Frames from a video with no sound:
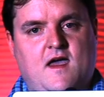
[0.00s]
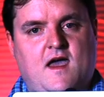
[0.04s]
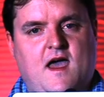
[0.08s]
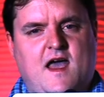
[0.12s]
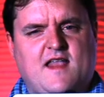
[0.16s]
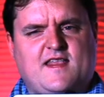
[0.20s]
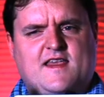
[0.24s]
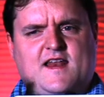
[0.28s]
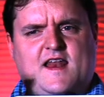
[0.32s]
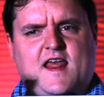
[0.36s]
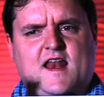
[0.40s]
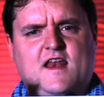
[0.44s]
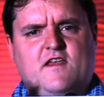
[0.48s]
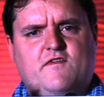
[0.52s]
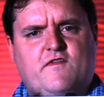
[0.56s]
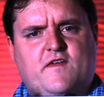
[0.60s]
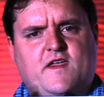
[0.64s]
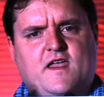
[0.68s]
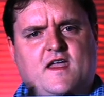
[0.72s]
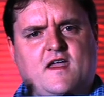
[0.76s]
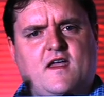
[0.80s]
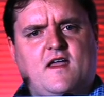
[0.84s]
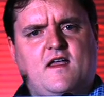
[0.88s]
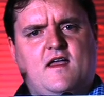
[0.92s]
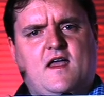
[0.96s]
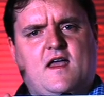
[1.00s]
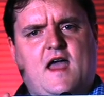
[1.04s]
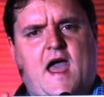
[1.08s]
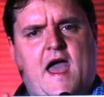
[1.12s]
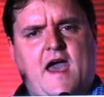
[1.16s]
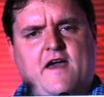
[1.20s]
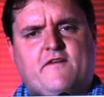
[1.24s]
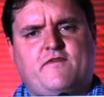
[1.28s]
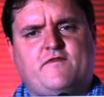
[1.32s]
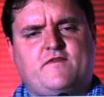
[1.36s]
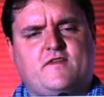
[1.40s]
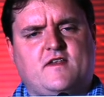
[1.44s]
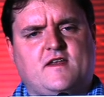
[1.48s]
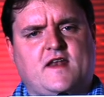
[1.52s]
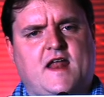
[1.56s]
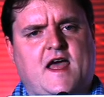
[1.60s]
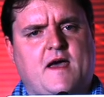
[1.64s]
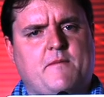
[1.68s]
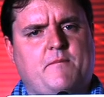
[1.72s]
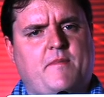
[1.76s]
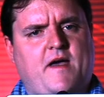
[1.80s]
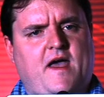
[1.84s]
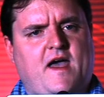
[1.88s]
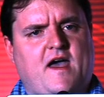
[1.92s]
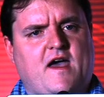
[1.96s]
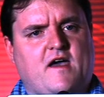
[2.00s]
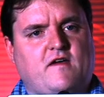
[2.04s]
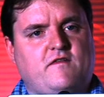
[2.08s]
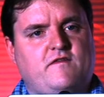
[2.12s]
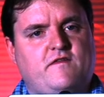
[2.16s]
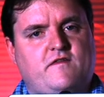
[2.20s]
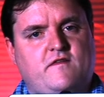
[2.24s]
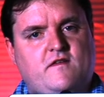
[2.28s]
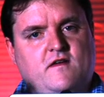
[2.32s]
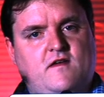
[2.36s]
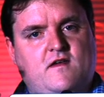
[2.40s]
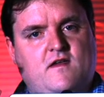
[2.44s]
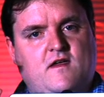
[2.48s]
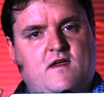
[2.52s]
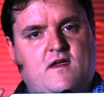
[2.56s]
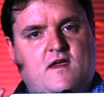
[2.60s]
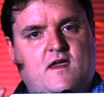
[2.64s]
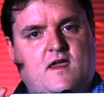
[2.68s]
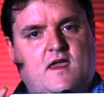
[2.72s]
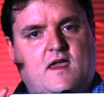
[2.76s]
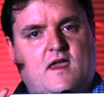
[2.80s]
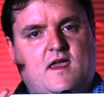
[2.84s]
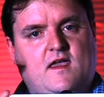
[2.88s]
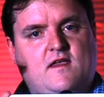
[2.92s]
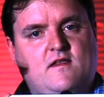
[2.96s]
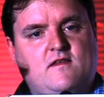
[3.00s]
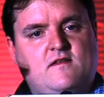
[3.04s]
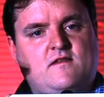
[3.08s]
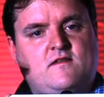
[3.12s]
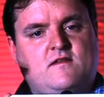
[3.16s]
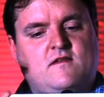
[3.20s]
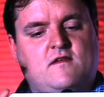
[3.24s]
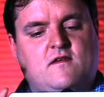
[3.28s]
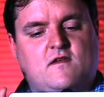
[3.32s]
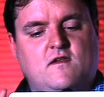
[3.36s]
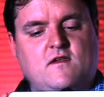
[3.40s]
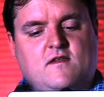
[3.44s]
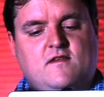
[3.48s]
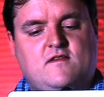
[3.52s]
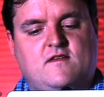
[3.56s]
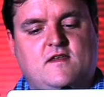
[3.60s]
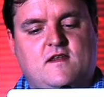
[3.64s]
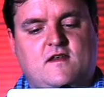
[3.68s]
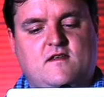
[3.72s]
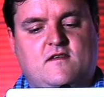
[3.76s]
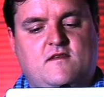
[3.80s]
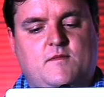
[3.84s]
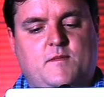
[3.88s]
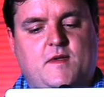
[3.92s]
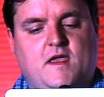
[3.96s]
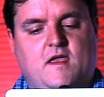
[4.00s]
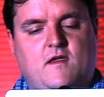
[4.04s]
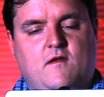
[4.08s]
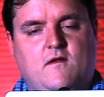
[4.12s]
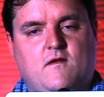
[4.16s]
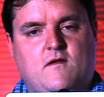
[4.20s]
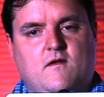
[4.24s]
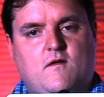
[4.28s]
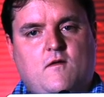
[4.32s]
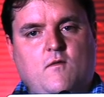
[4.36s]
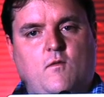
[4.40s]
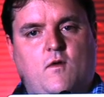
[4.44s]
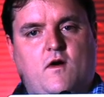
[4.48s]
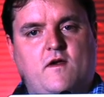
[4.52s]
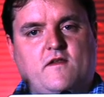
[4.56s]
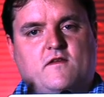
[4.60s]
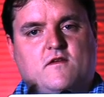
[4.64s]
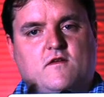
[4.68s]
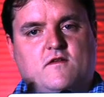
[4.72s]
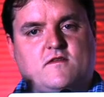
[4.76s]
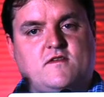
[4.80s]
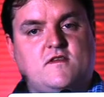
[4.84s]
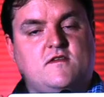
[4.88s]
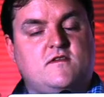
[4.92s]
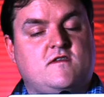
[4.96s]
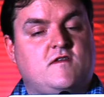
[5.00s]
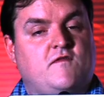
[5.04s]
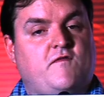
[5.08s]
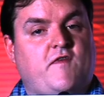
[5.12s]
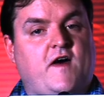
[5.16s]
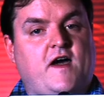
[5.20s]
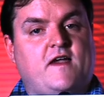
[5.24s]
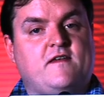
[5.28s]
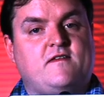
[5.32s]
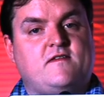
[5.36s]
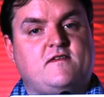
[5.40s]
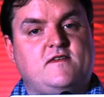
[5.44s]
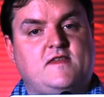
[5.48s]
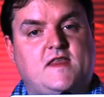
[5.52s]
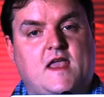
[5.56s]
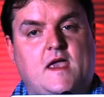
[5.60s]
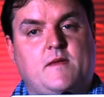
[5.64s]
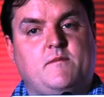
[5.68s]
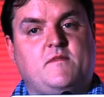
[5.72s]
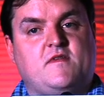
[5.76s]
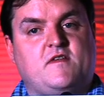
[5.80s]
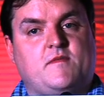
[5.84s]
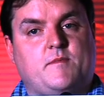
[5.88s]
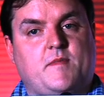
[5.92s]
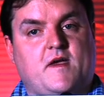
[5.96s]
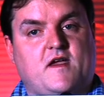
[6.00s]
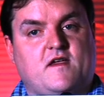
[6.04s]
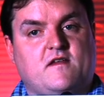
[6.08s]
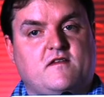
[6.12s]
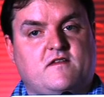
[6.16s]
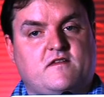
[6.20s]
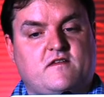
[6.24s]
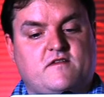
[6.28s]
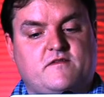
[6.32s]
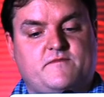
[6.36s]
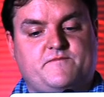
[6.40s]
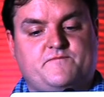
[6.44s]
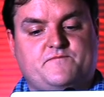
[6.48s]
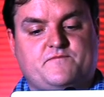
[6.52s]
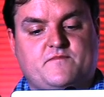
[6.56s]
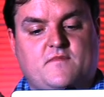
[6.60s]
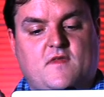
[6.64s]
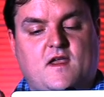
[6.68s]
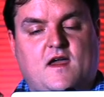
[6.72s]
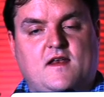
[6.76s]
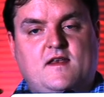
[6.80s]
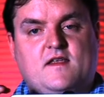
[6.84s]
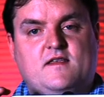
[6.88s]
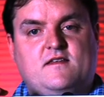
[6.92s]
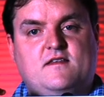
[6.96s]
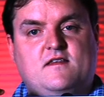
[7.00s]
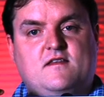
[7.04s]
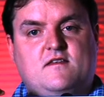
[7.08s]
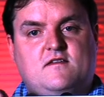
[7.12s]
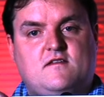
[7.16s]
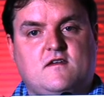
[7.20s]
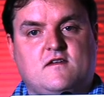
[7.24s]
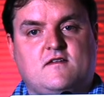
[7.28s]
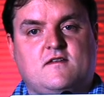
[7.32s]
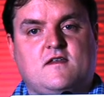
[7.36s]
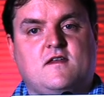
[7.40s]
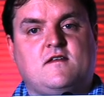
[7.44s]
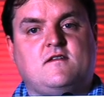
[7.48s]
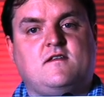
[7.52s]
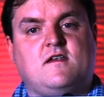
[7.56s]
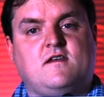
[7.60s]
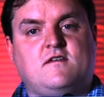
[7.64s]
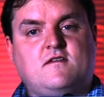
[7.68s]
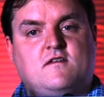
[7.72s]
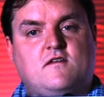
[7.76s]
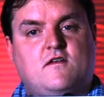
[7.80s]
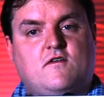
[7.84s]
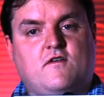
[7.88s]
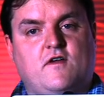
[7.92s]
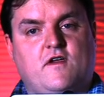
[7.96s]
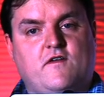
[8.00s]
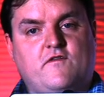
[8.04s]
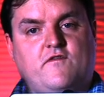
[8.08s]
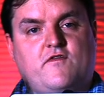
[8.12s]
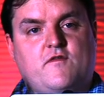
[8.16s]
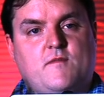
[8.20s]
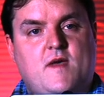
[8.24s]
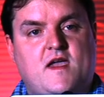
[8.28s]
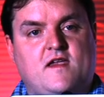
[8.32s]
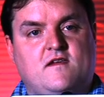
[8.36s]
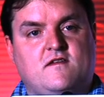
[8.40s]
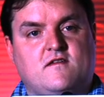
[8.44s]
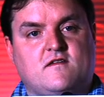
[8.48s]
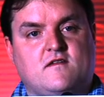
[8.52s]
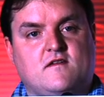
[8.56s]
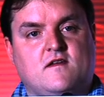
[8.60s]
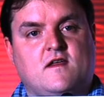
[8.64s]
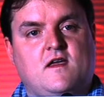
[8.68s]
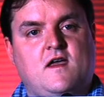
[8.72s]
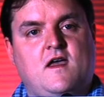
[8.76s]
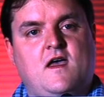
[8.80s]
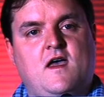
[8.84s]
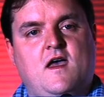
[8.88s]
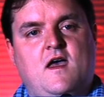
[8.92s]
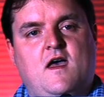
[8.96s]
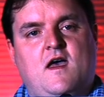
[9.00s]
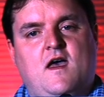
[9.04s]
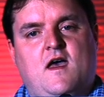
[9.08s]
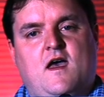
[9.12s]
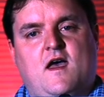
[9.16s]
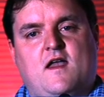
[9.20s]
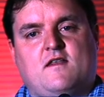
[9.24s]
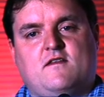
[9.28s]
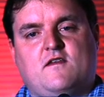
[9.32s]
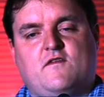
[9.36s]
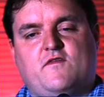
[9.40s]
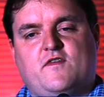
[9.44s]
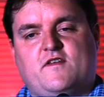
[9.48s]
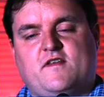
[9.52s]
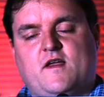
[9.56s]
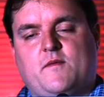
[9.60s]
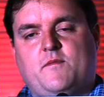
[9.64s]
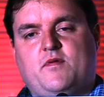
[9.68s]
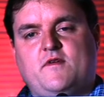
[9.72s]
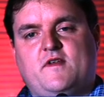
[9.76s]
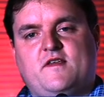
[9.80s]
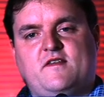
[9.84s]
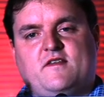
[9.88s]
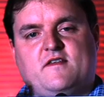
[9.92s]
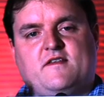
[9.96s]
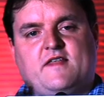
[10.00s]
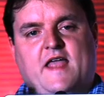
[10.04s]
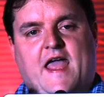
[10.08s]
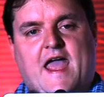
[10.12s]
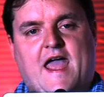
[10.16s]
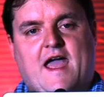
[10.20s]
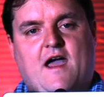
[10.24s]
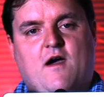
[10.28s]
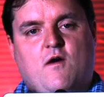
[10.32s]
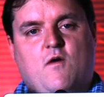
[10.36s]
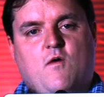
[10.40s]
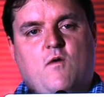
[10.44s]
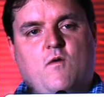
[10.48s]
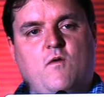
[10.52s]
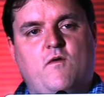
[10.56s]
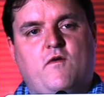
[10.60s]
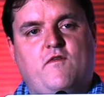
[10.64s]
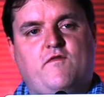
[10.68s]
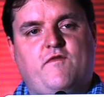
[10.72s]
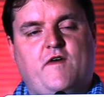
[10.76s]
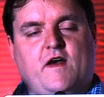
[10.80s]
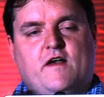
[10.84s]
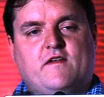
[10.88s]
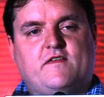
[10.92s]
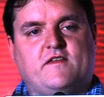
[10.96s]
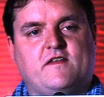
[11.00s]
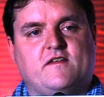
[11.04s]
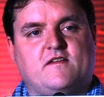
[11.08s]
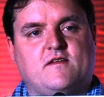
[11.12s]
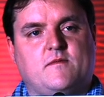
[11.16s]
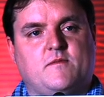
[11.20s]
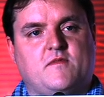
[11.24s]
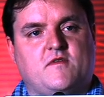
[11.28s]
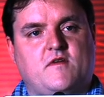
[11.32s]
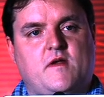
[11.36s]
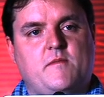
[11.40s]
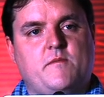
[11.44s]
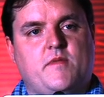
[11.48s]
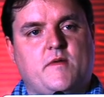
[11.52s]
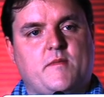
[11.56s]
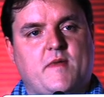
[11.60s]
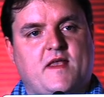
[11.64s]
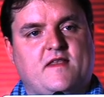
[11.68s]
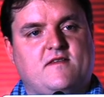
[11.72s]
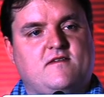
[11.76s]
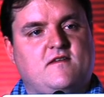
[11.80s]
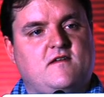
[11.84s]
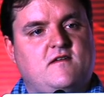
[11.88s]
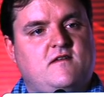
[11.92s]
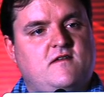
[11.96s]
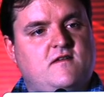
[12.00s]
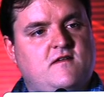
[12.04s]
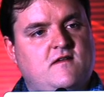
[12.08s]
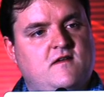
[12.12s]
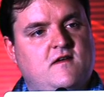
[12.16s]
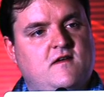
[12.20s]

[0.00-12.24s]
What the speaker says: and then anything after that path is considered to be what is called the device namespace. And this is just additional information. And so, for example, this is how file systems are implemented.